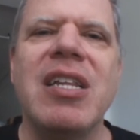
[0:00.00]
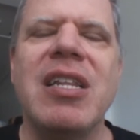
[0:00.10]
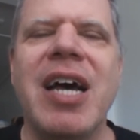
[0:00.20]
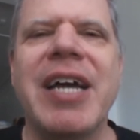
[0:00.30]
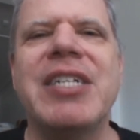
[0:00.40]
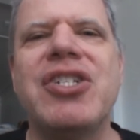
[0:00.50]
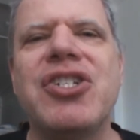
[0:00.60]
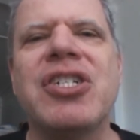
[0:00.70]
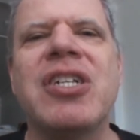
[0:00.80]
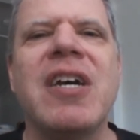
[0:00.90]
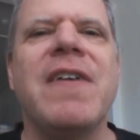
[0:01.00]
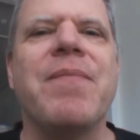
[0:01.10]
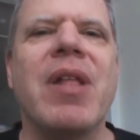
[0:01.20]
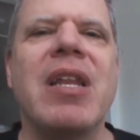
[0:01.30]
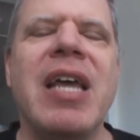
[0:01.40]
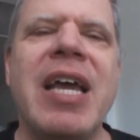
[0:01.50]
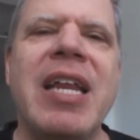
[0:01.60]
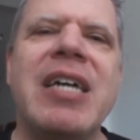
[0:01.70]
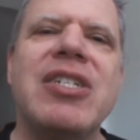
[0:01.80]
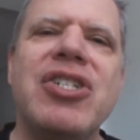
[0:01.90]
lines just
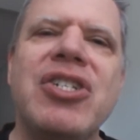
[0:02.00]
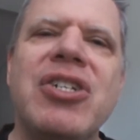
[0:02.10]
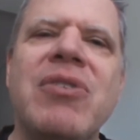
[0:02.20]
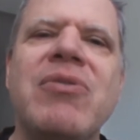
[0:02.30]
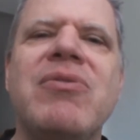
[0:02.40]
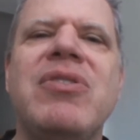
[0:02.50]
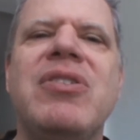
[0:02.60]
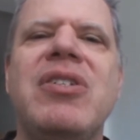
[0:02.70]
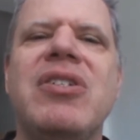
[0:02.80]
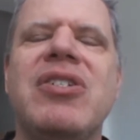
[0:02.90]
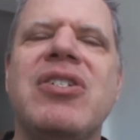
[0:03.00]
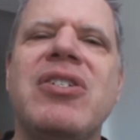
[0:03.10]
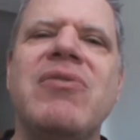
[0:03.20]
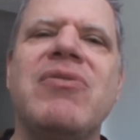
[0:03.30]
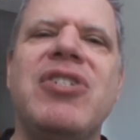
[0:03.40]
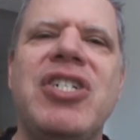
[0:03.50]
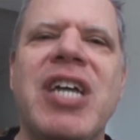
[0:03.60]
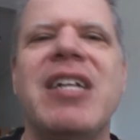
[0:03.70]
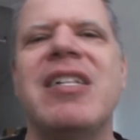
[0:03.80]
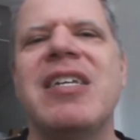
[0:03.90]
laid out so
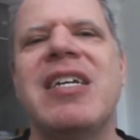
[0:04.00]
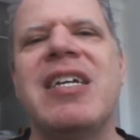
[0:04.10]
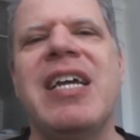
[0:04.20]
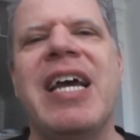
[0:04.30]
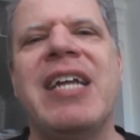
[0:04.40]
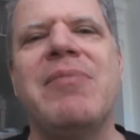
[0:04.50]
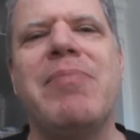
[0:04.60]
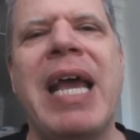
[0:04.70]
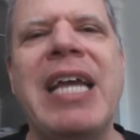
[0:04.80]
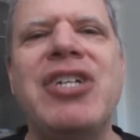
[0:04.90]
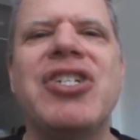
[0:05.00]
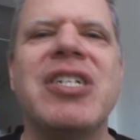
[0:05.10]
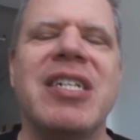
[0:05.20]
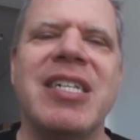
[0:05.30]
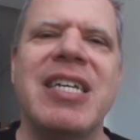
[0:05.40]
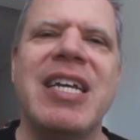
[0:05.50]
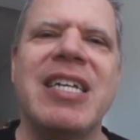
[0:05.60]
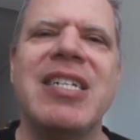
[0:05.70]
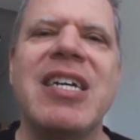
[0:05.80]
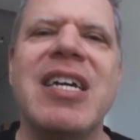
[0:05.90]
gently and patiently,
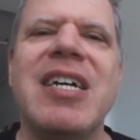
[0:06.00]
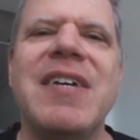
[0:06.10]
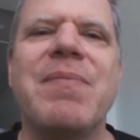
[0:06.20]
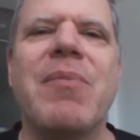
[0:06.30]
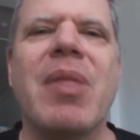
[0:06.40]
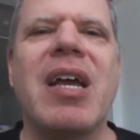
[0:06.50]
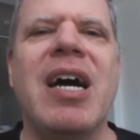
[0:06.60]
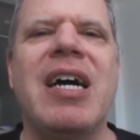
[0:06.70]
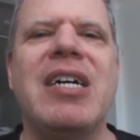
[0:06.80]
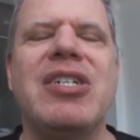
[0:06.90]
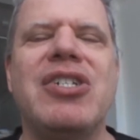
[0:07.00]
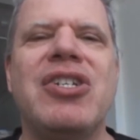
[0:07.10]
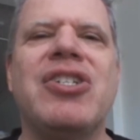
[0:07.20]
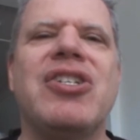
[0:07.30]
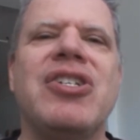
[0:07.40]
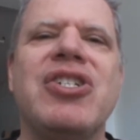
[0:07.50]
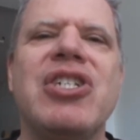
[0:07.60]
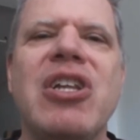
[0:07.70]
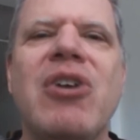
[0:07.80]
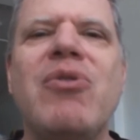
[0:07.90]
and just
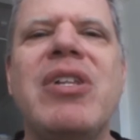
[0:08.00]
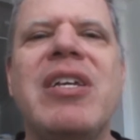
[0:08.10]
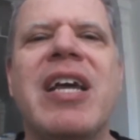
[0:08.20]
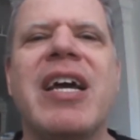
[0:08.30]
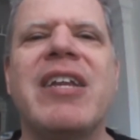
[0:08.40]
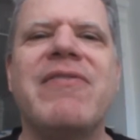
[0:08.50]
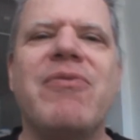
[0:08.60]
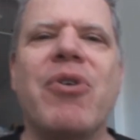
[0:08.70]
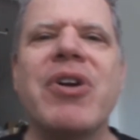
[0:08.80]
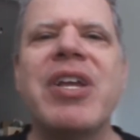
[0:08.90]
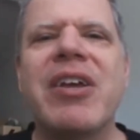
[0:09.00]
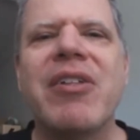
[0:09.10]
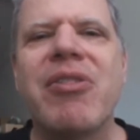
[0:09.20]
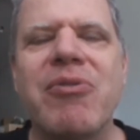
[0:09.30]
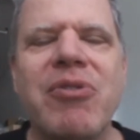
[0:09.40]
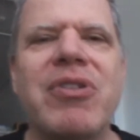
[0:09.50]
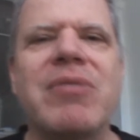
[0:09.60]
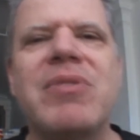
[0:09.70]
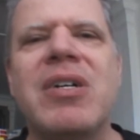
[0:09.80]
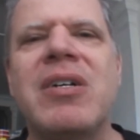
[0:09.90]
slowly kind of working through
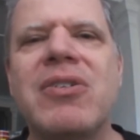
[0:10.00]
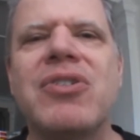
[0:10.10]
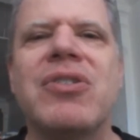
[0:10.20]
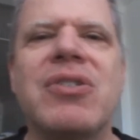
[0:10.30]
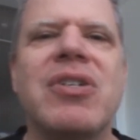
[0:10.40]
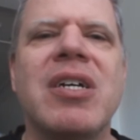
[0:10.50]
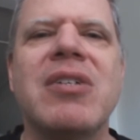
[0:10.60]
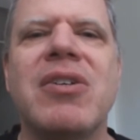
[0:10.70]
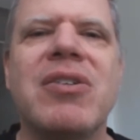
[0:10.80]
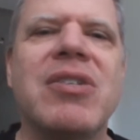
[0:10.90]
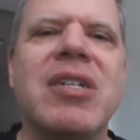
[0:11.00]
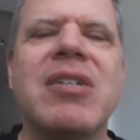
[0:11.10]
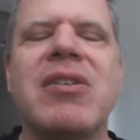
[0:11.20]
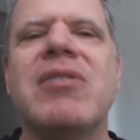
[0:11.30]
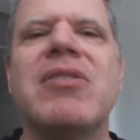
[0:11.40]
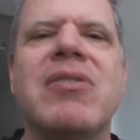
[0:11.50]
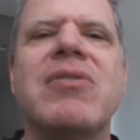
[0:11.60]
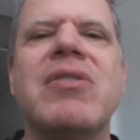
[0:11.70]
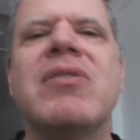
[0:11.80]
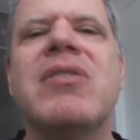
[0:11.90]
them, dong, dong, dong, dong, ding, dong,
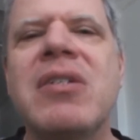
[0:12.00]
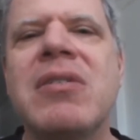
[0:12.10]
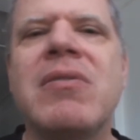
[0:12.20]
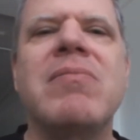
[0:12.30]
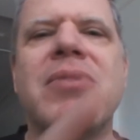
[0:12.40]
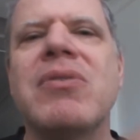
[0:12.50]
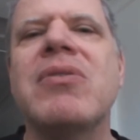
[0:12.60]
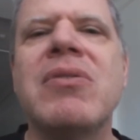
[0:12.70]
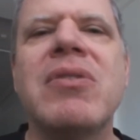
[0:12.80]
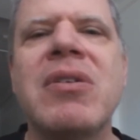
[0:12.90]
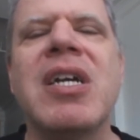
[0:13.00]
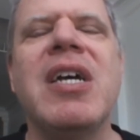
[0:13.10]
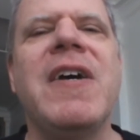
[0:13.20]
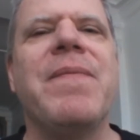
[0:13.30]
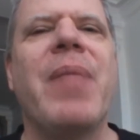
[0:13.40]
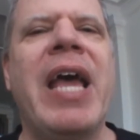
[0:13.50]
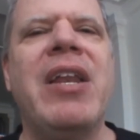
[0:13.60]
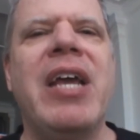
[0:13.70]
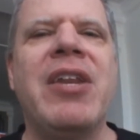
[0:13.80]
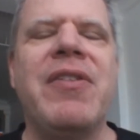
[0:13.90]
ding, dong, ding, dong, dong, ding, ding,
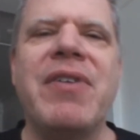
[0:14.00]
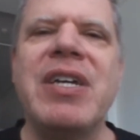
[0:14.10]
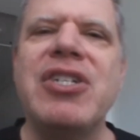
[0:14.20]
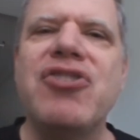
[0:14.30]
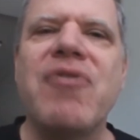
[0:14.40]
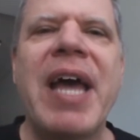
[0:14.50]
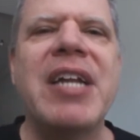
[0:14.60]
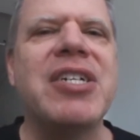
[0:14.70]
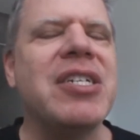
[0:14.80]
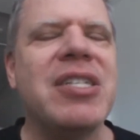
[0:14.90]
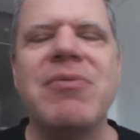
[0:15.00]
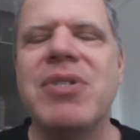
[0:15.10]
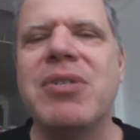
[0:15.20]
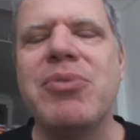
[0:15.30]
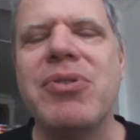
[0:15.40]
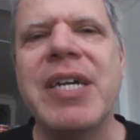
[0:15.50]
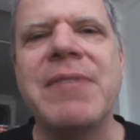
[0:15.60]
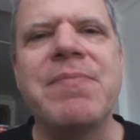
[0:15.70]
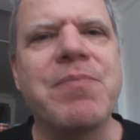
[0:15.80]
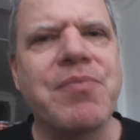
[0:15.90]
and the various strategies he was employing.